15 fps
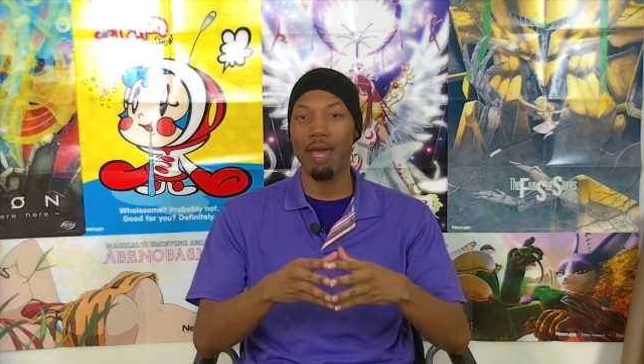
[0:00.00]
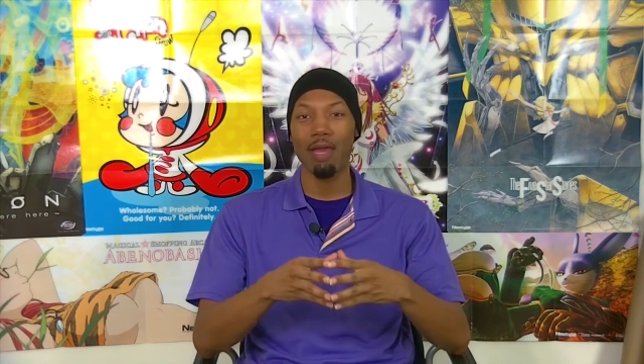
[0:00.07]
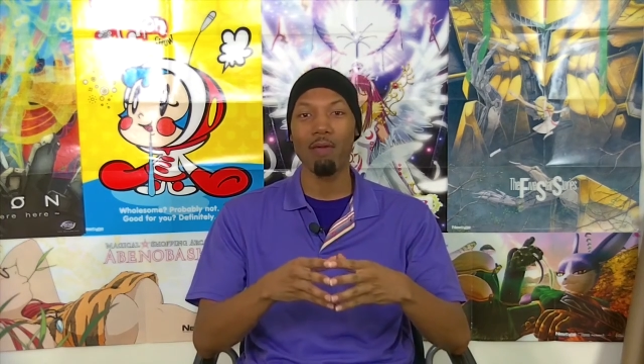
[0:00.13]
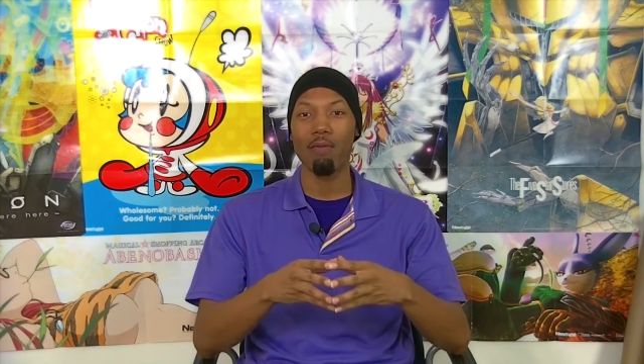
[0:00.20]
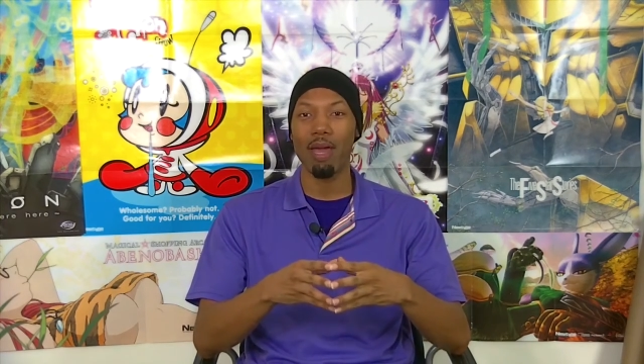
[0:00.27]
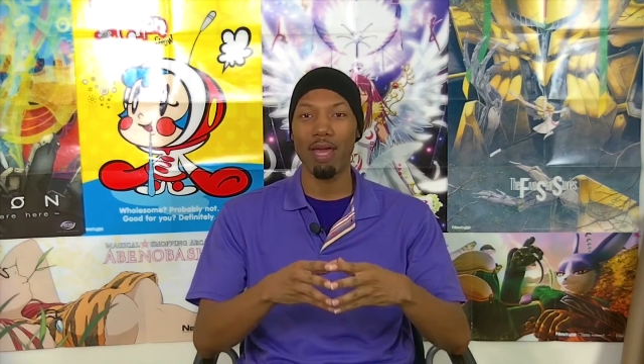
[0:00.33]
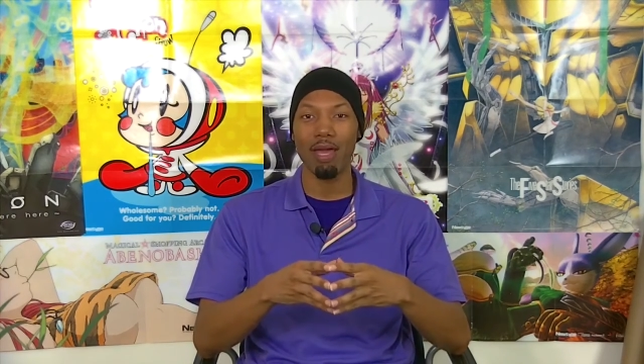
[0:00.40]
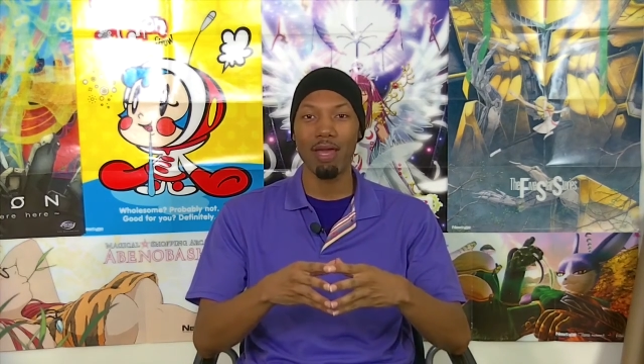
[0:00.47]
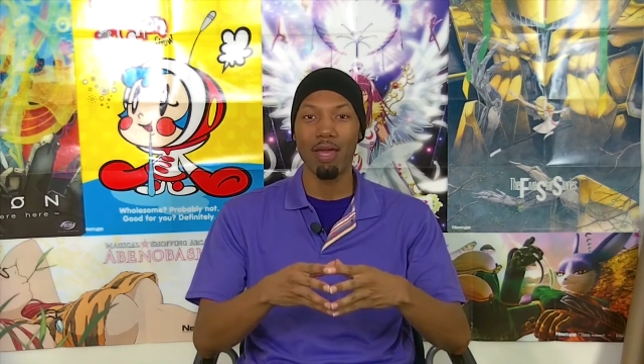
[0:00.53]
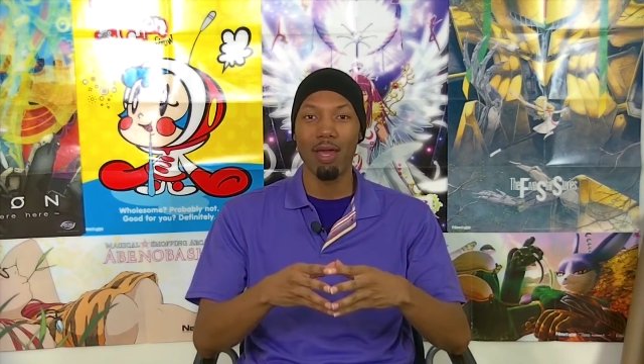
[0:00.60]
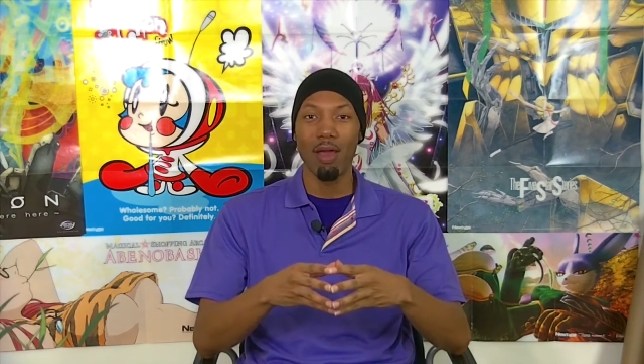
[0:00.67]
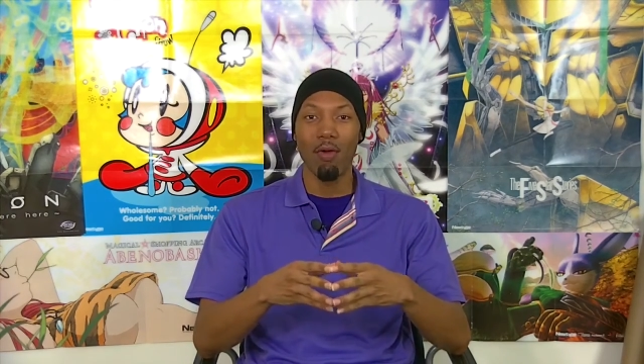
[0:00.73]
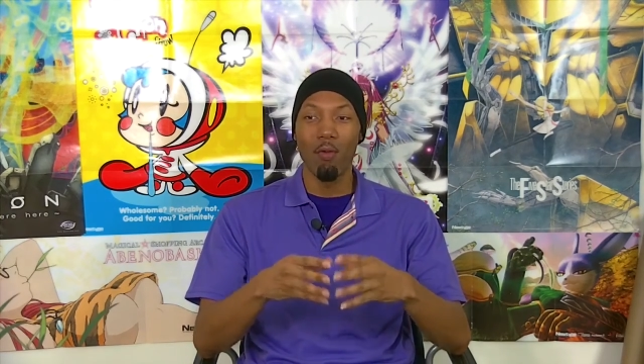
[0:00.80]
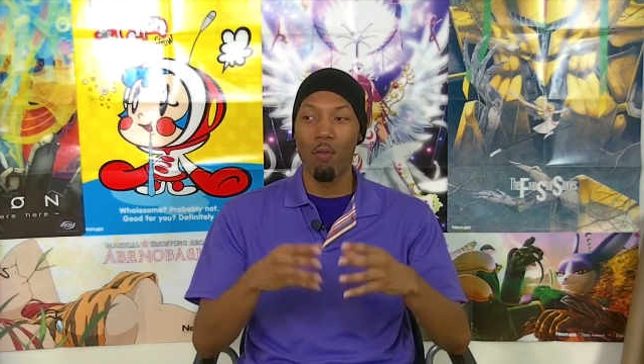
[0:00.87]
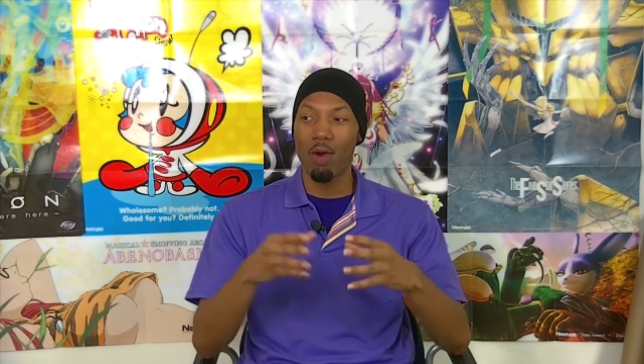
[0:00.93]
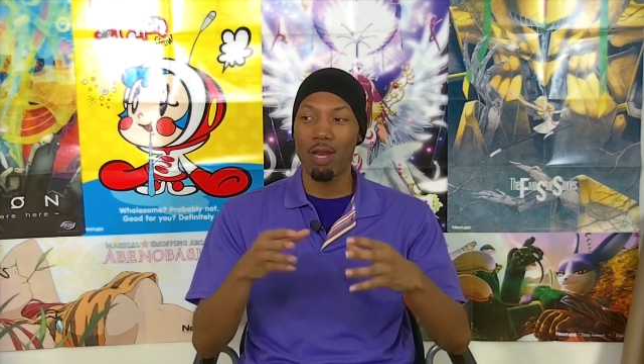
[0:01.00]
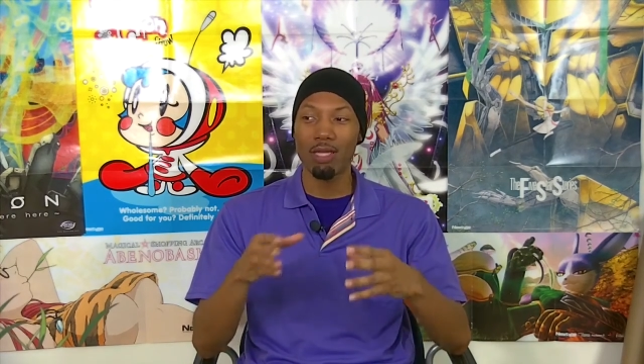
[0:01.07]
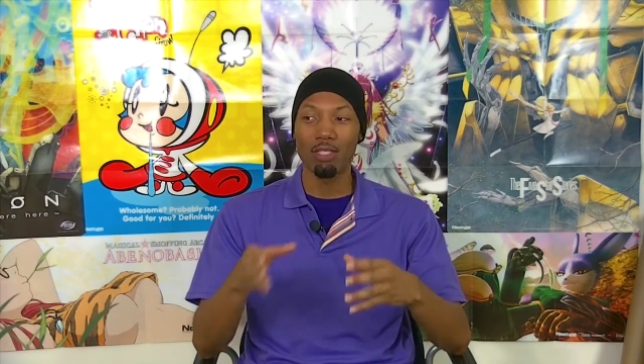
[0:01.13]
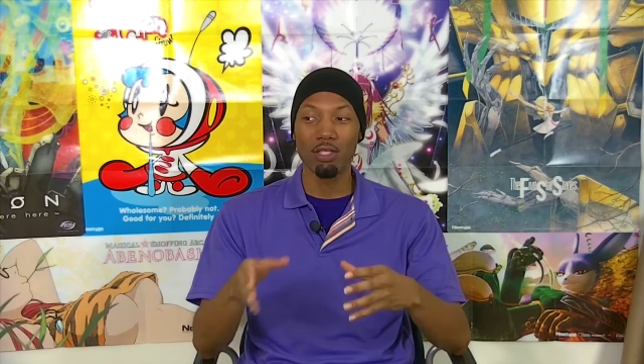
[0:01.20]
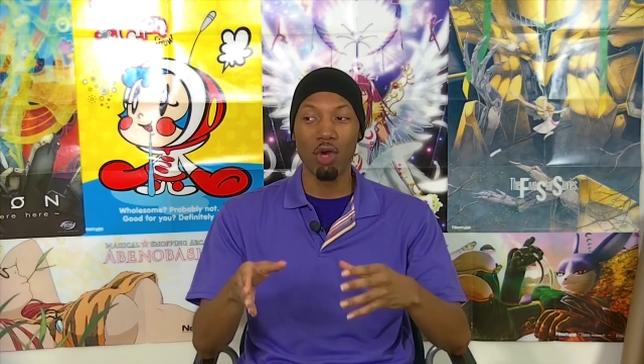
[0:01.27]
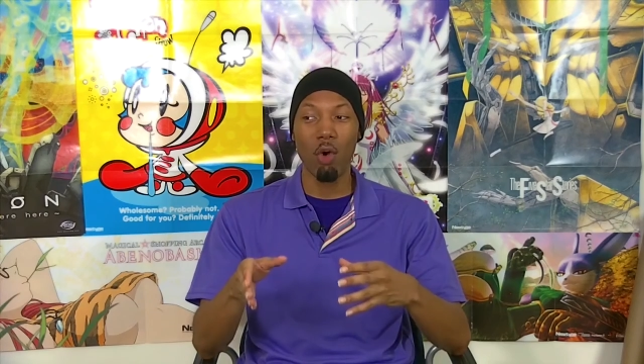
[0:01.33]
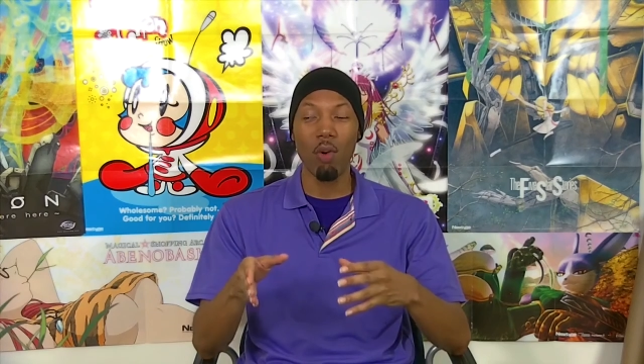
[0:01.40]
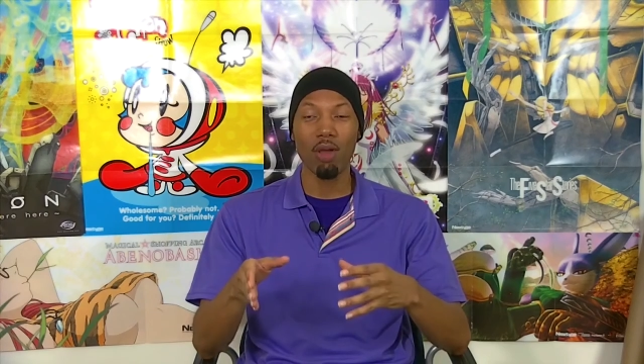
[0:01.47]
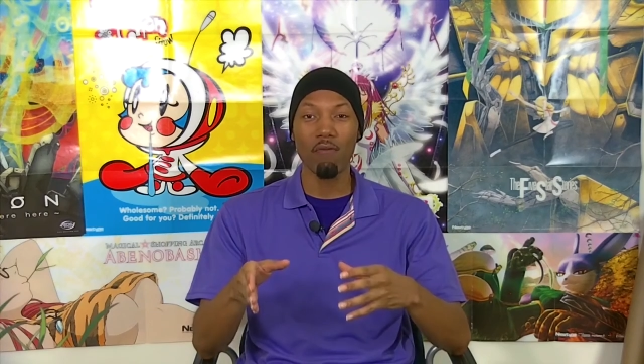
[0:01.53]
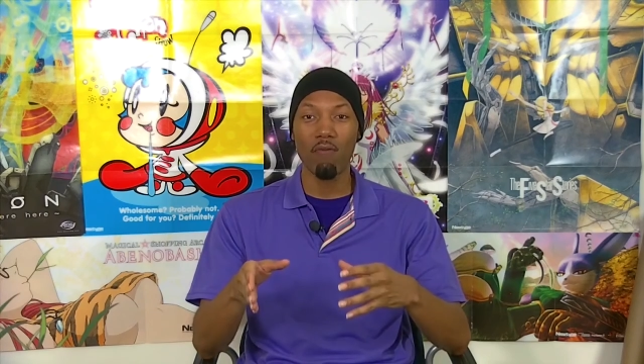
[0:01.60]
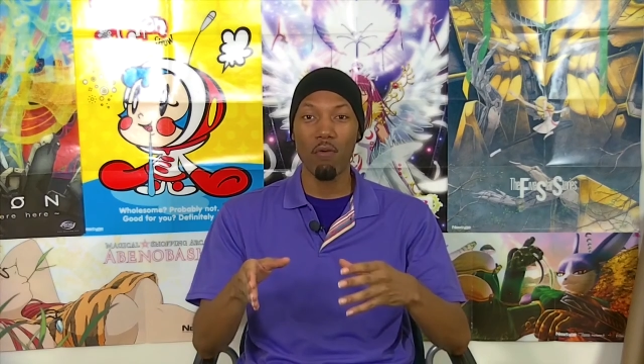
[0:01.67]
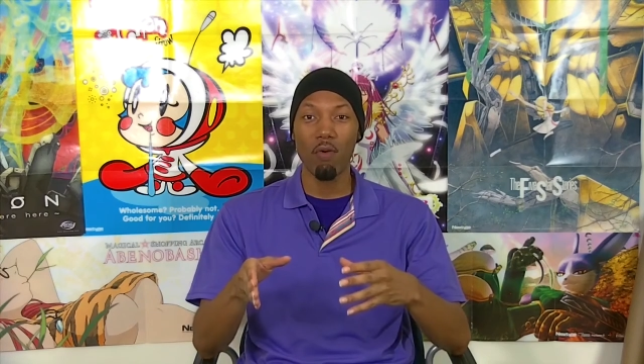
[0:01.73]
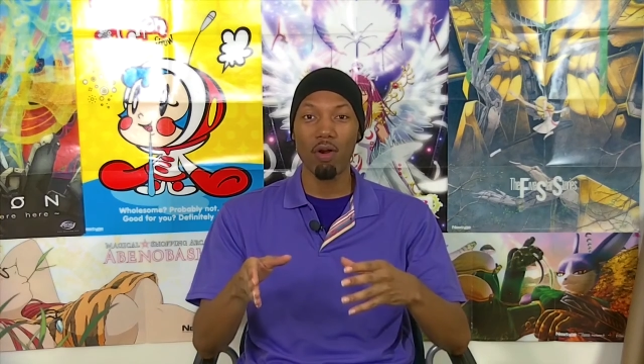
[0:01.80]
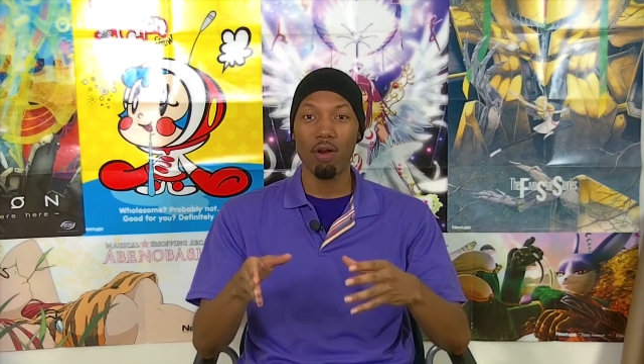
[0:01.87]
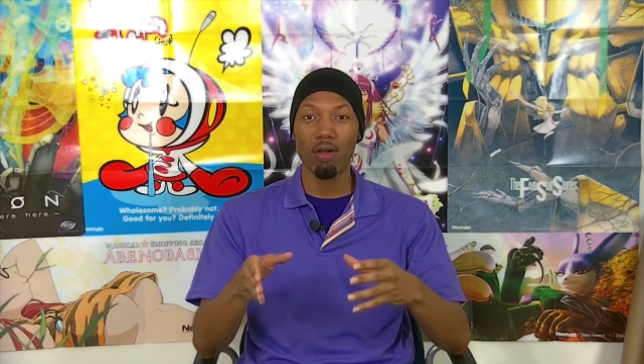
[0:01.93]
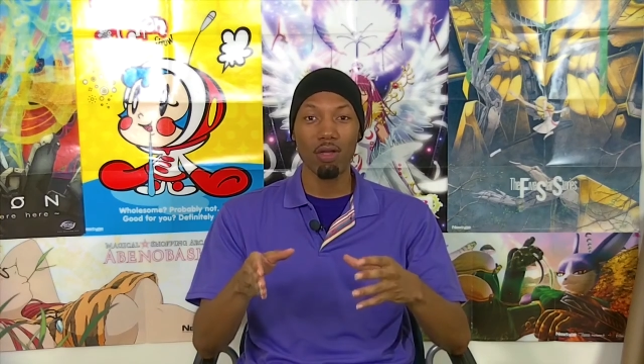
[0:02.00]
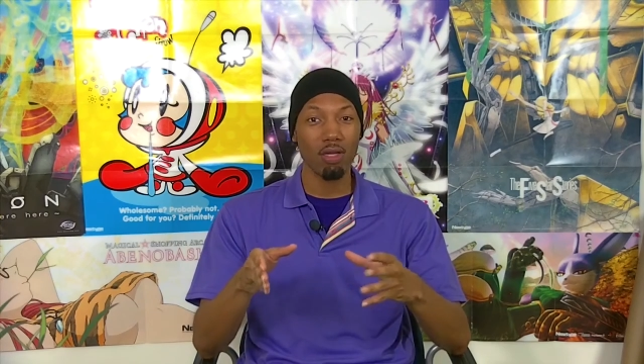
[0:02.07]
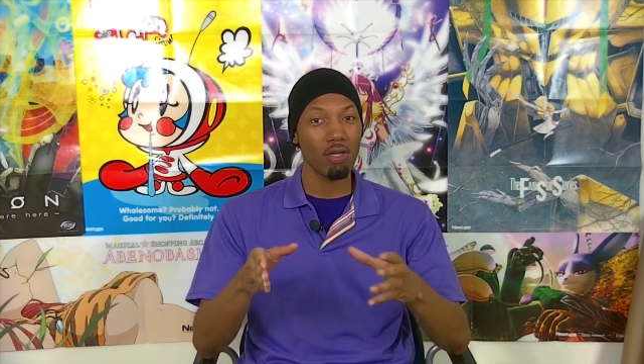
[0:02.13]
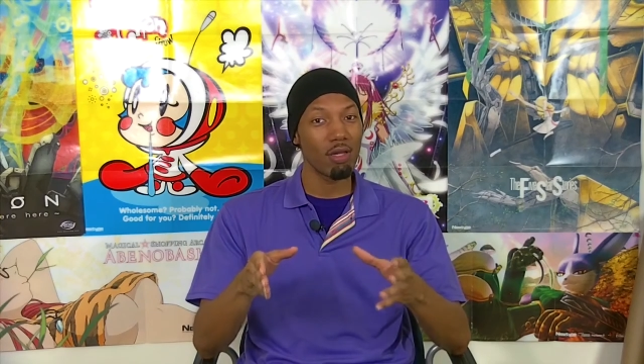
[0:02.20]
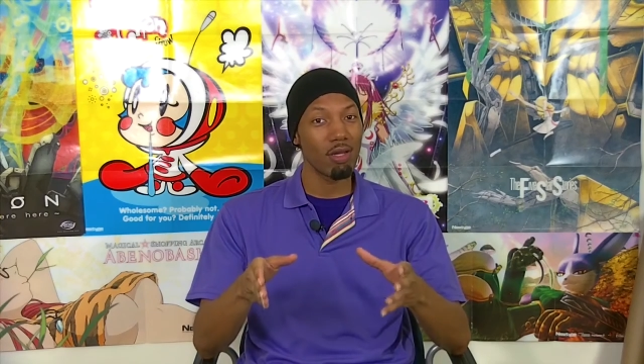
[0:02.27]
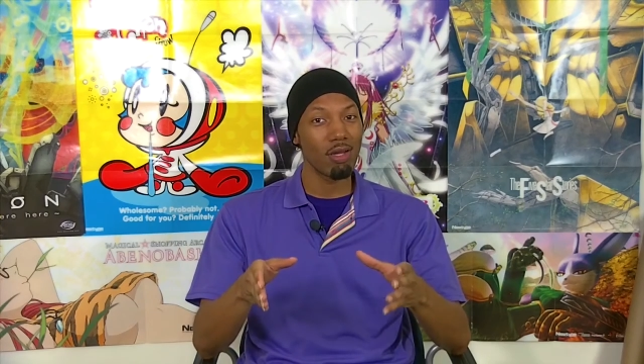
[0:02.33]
anime. What it's going for,